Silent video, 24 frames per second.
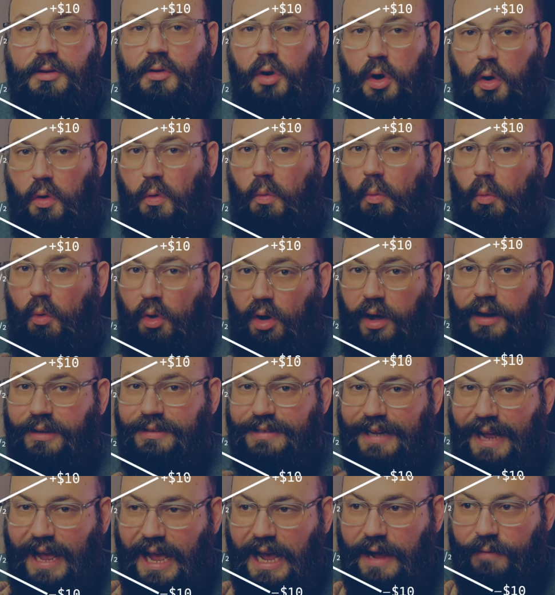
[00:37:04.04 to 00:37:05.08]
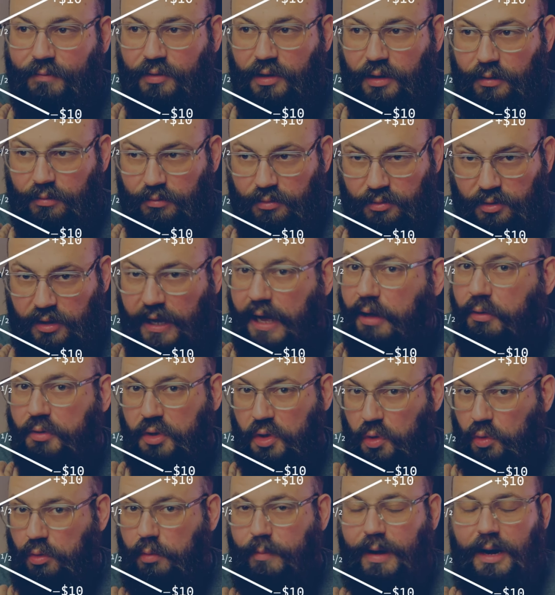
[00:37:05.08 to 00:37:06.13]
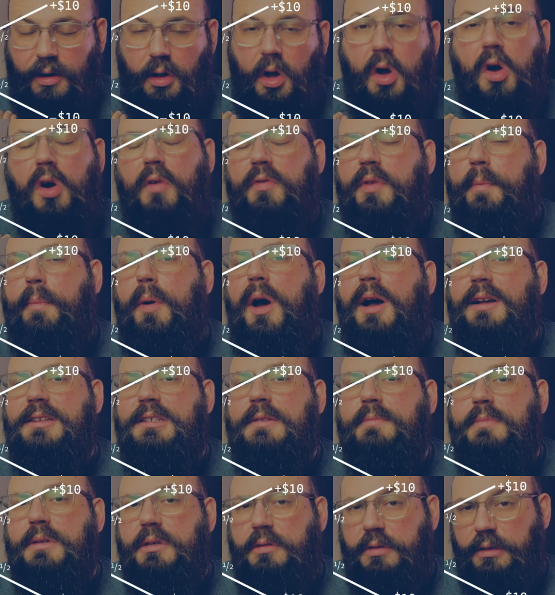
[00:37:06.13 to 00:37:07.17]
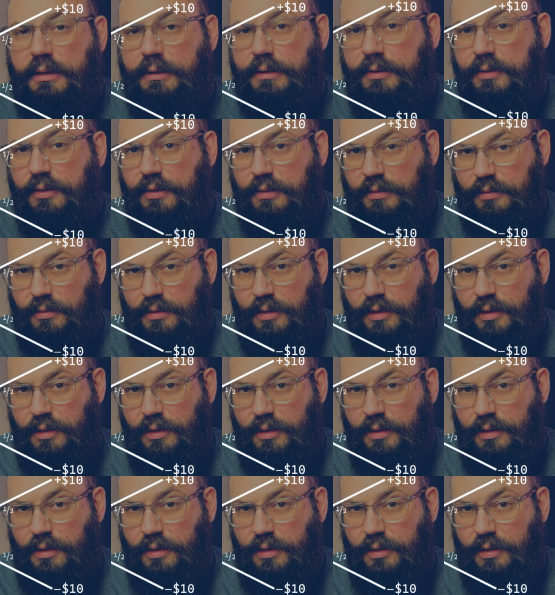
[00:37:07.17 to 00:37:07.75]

don't want to have to tell you about all the possibilities.